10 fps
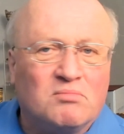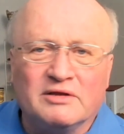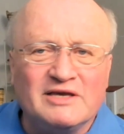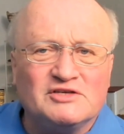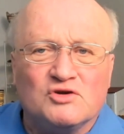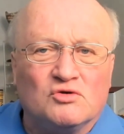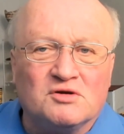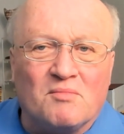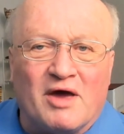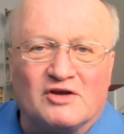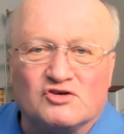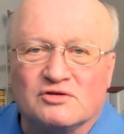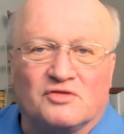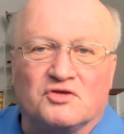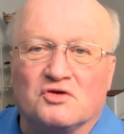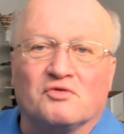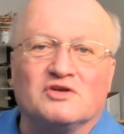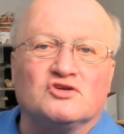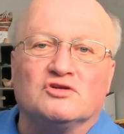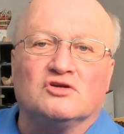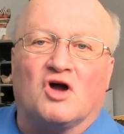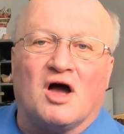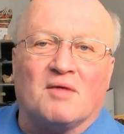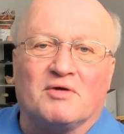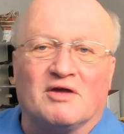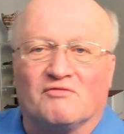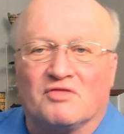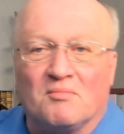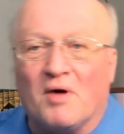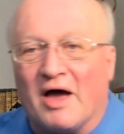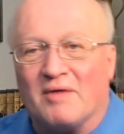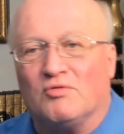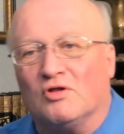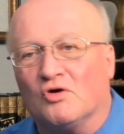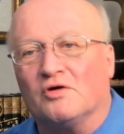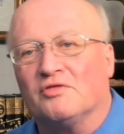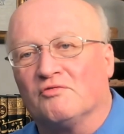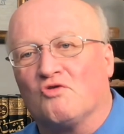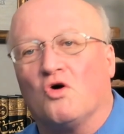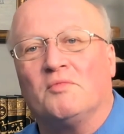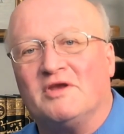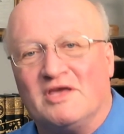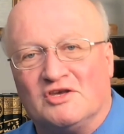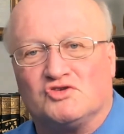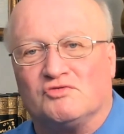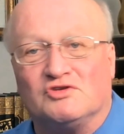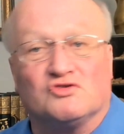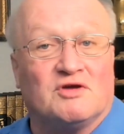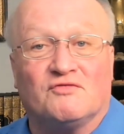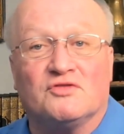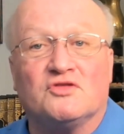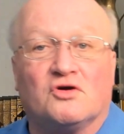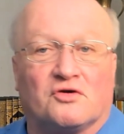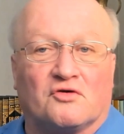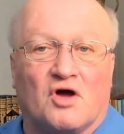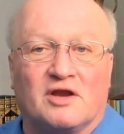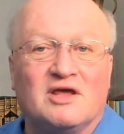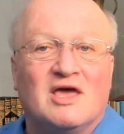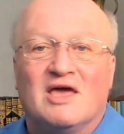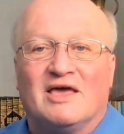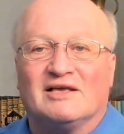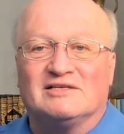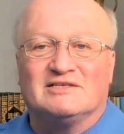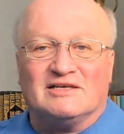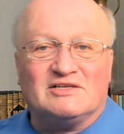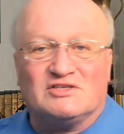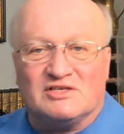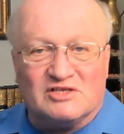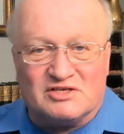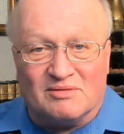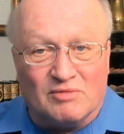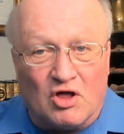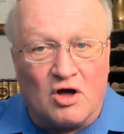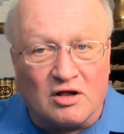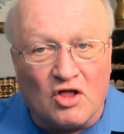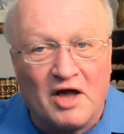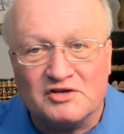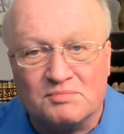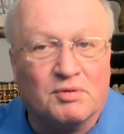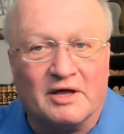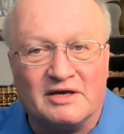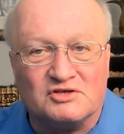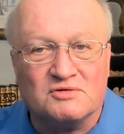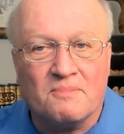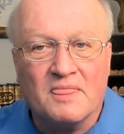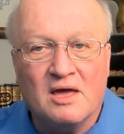Please don't imagine that the original copy of the Bible or the Roman histories or even the Quran exists in some long-lost place.